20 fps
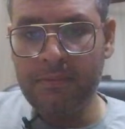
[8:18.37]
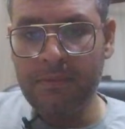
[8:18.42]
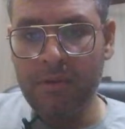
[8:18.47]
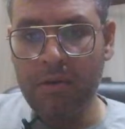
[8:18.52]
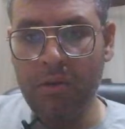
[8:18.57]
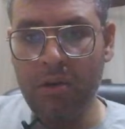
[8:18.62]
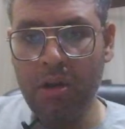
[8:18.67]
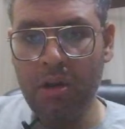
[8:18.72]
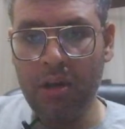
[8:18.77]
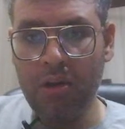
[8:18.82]

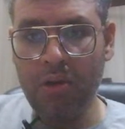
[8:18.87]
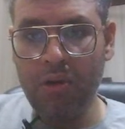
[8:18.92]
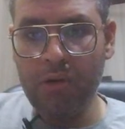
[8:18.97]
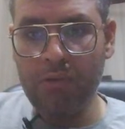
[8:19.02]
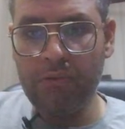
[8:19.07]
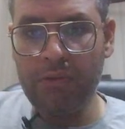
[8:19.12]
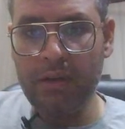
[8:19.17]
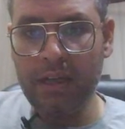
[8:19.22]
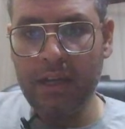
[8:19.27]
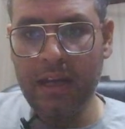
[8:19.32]
Okay,
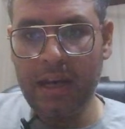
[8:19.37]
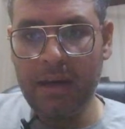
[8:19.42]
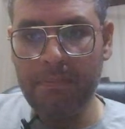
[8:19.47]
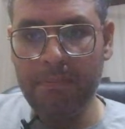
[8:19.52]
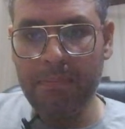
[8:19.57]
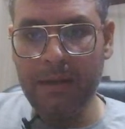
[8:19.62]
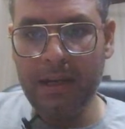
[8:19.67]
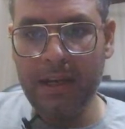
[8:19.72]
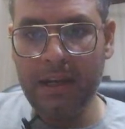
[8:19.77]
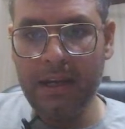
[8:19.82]
or we
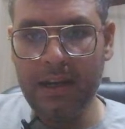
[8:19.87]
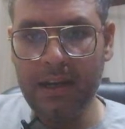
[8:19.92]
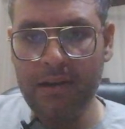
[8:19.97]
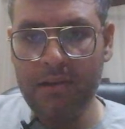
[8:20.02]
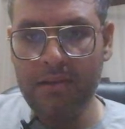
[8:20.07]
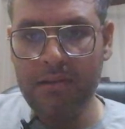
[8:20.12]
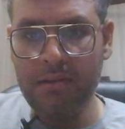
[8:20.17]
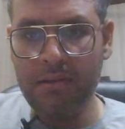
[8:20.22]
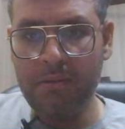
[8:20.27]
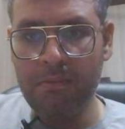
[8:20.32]
can play
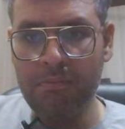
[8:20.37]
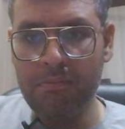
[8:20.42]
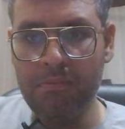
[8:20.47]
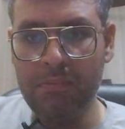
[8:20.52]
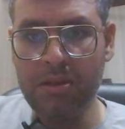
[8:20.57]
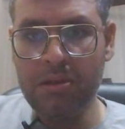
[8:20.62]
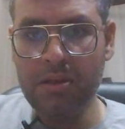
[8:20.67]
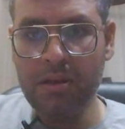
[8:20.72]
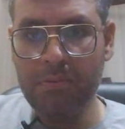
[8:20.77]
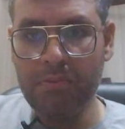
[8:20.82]
here
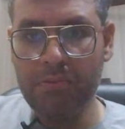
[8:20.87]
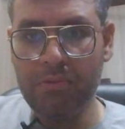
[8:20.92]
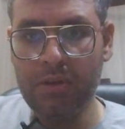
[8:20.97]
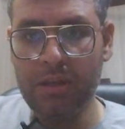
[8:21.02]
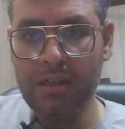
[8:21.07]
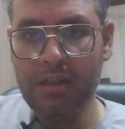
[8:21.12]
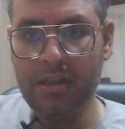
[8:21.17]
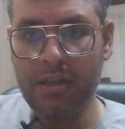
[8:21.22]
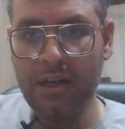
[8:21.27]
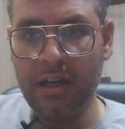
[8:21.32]
bishop to
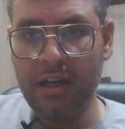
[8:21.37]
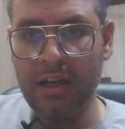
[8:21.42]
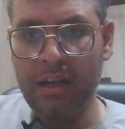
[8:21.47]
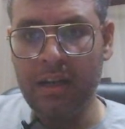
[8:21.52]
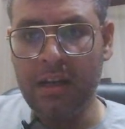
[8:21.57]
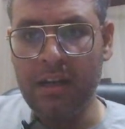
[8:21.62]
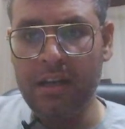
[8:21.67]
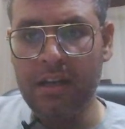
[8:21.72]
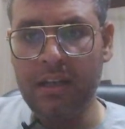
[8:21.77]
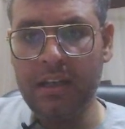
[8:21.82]

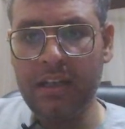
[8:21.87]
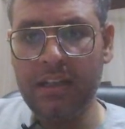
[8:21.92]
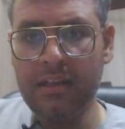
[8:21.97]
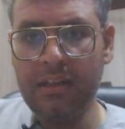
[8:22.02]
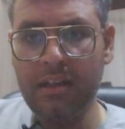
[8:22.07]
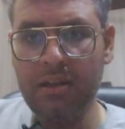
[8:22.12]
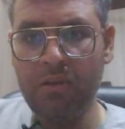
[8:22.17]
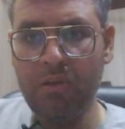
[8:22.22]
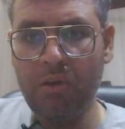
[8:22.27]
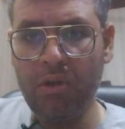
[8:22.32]

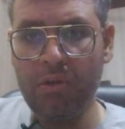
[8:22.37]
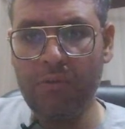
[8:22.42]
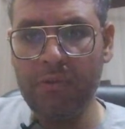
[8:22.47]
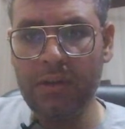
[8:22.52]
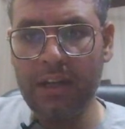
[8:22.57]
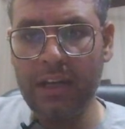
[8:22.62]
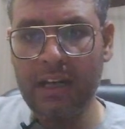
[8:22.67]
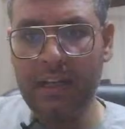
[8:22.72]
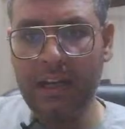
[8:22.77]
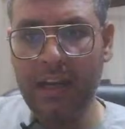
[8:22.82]
e3, or
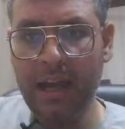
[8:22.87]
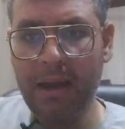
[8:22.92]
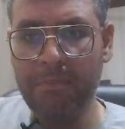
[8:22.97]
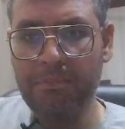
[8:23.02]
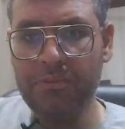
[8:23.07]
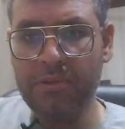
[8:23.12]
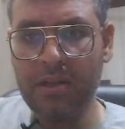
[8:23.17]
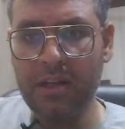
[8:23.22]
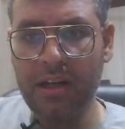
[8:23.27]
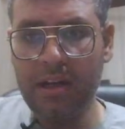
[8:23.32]
we can
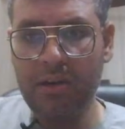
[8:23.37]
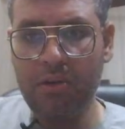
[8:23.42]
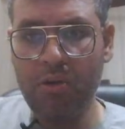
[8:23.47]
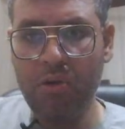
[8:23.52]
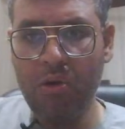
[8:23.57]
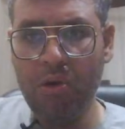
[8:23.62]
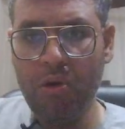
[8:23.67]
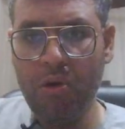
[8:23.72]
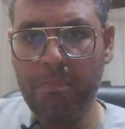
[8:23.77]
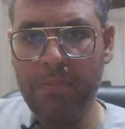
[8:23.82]
capture and
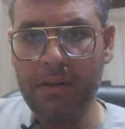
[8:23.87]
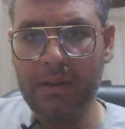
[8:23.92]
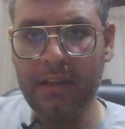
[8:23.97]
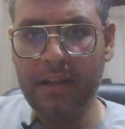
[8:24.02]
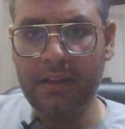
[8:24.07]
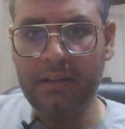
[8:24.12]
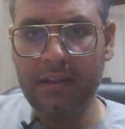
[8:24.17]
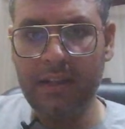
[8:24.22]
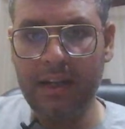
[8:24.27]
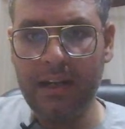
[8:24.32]
open
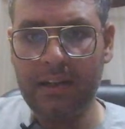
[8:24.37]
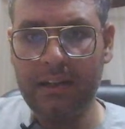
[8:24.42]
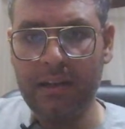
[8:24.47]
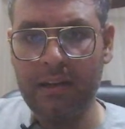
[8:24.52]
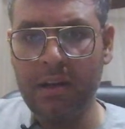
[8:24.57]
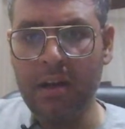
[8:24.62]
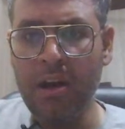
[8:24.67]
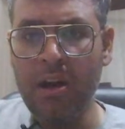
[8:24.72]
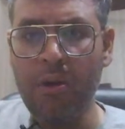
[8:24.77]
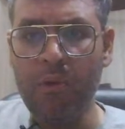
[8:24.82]
the
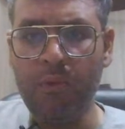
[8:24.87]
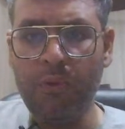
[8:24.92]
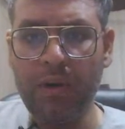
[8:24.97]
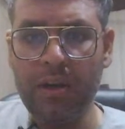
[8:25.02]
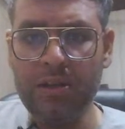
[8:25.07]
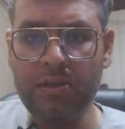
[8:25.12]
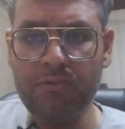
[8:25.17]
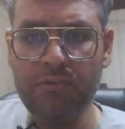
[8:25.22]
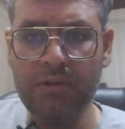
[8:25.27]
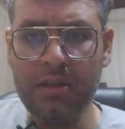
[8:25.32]
center.
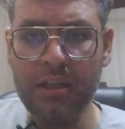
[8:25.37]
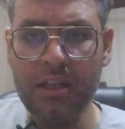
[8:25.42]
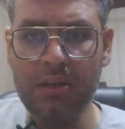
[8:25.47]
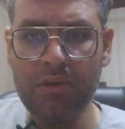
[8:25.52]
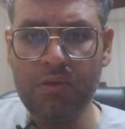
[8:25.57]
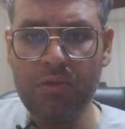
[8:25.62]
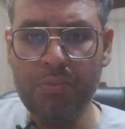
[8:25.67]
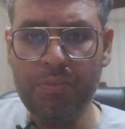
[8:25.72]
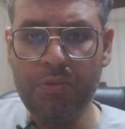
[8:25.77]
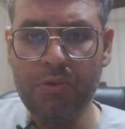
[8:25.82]
First, we
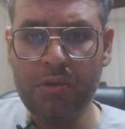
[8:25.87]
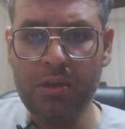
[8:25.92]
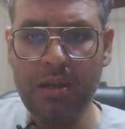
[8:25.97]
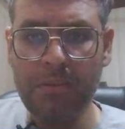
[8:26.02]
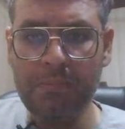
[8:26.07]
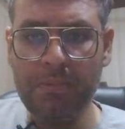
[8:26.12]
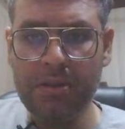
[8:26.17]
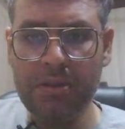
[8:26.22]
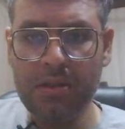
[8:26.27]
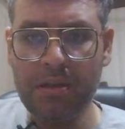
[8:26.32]
need to put
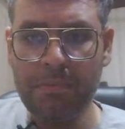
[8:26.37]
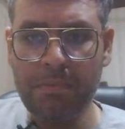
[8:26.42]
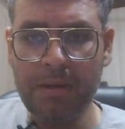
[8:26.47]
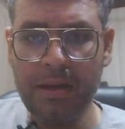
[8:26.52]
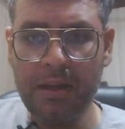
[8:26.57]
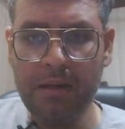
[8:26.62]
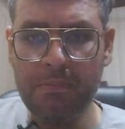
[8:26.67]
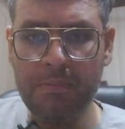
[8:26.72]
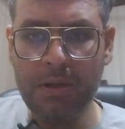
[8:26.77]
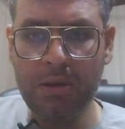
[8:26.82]
the bishop
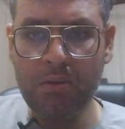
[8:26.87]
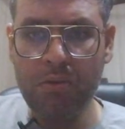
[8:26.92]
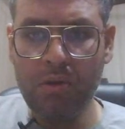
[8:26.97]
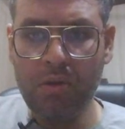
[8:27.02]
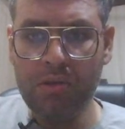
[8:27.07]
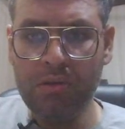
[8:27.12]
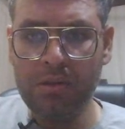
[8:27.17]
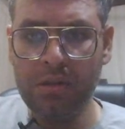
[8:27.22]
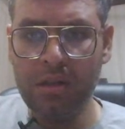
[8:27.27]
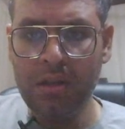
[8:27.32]
here
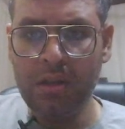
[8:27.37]
because